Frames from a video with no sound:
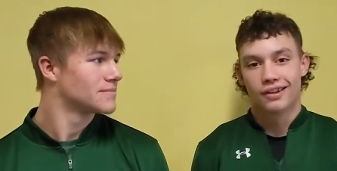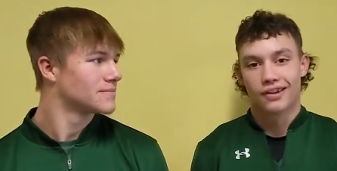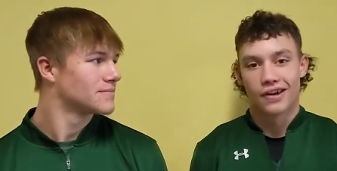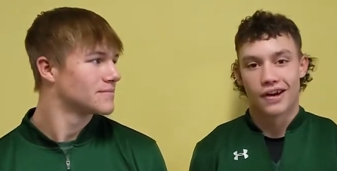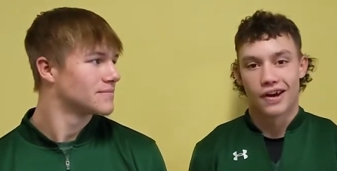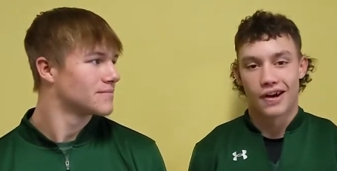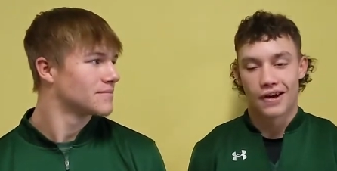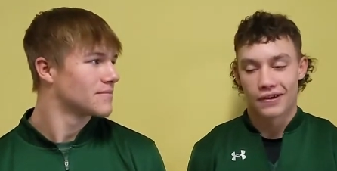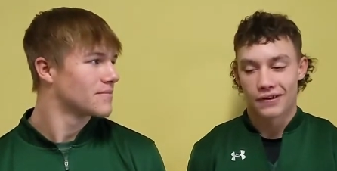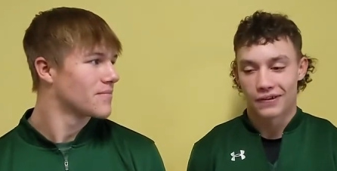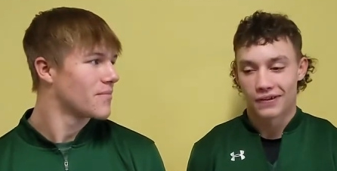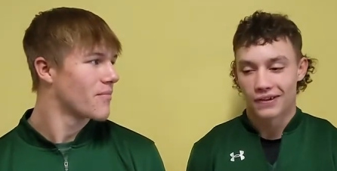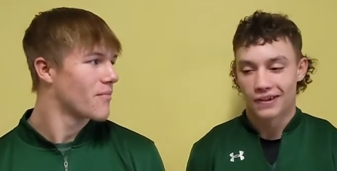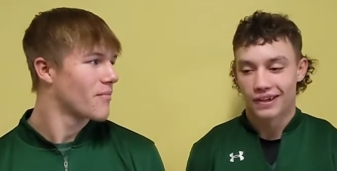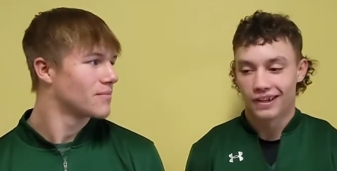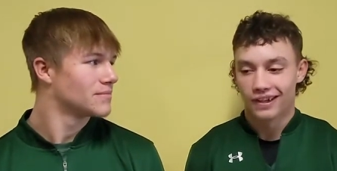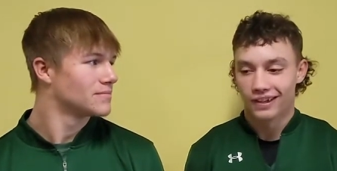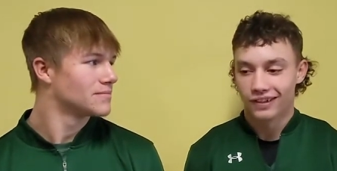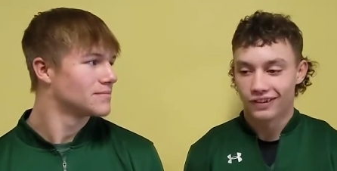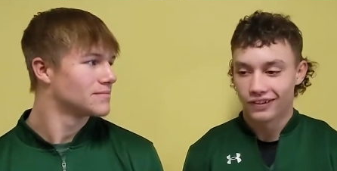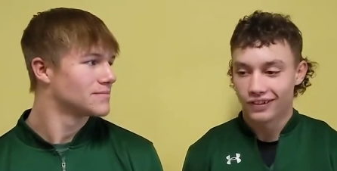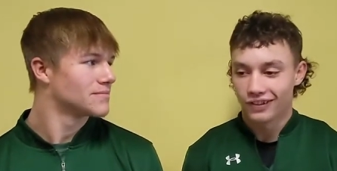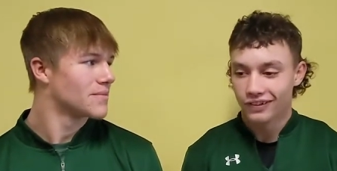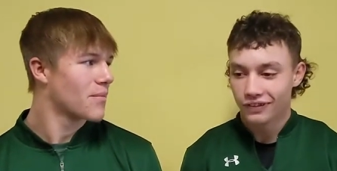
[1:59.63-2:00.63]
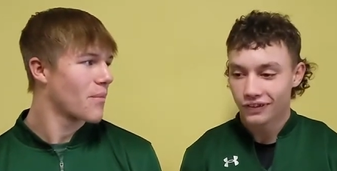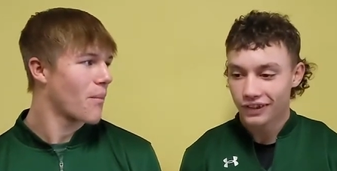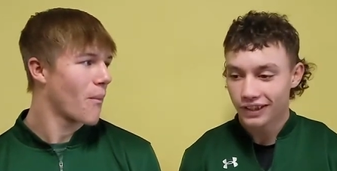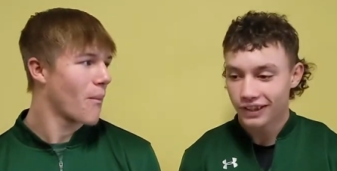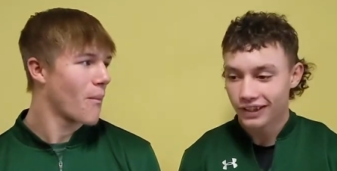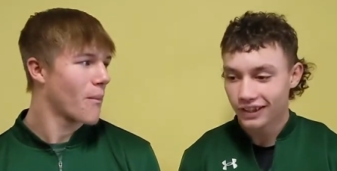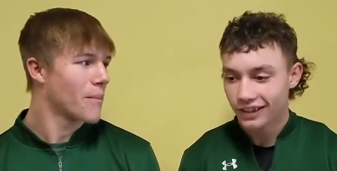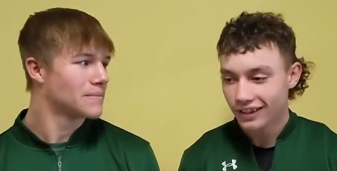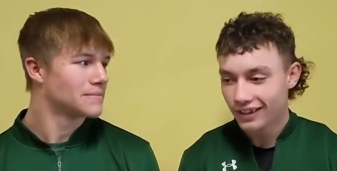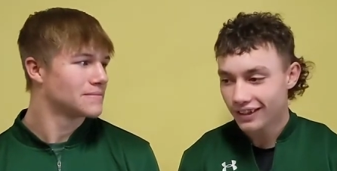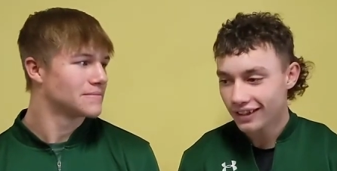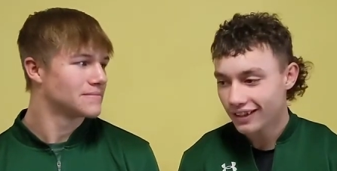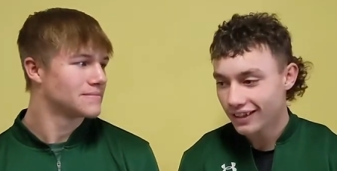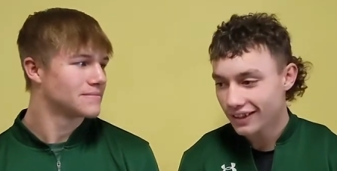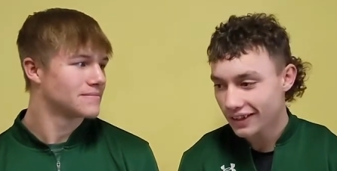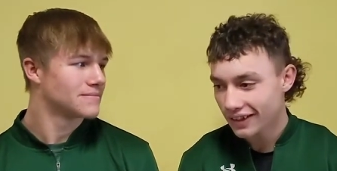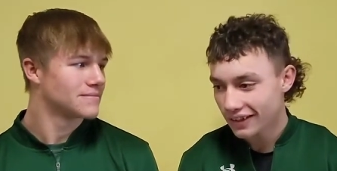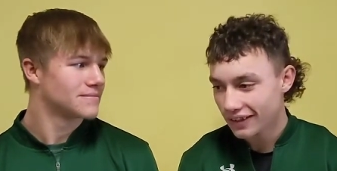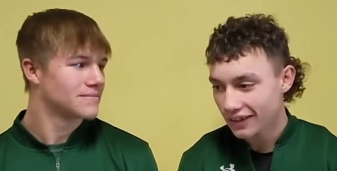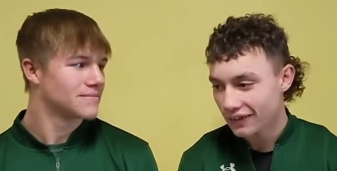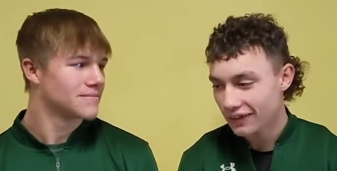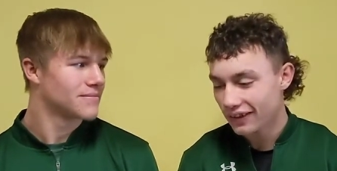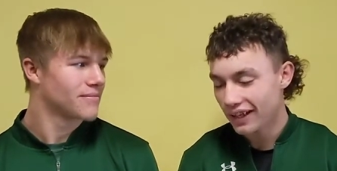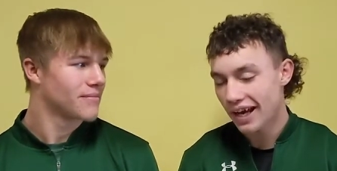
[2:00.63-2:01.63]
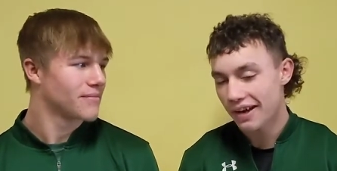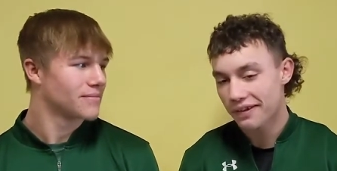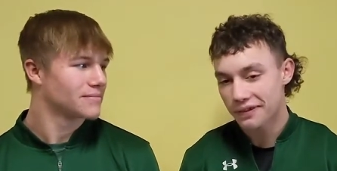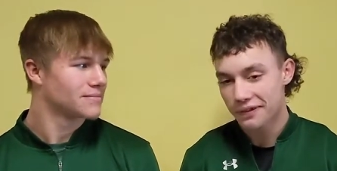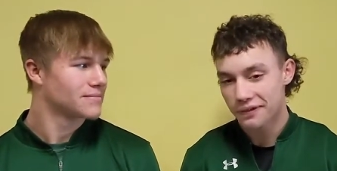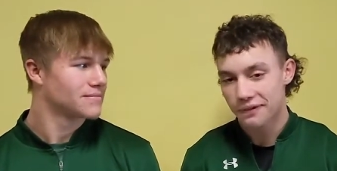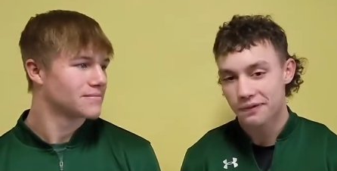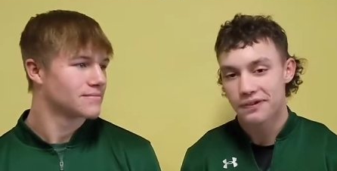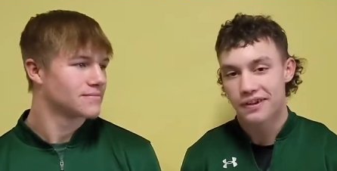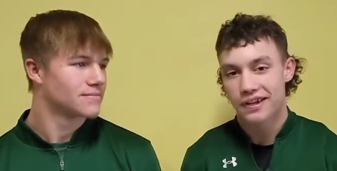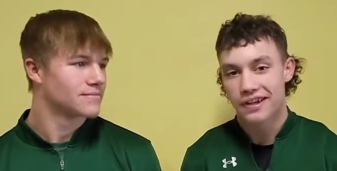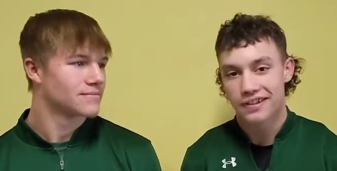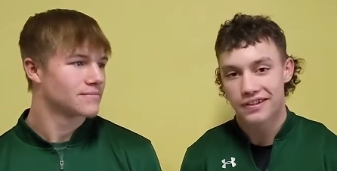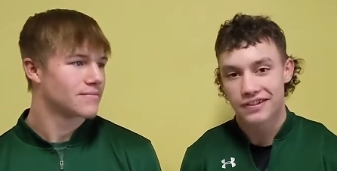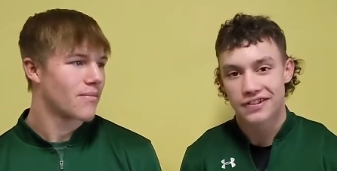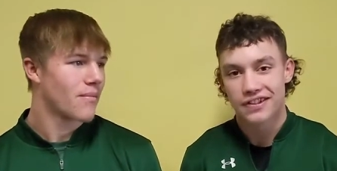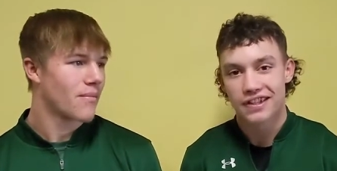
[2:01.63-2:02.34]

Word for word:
Speaker 1: I don't know. We have some fun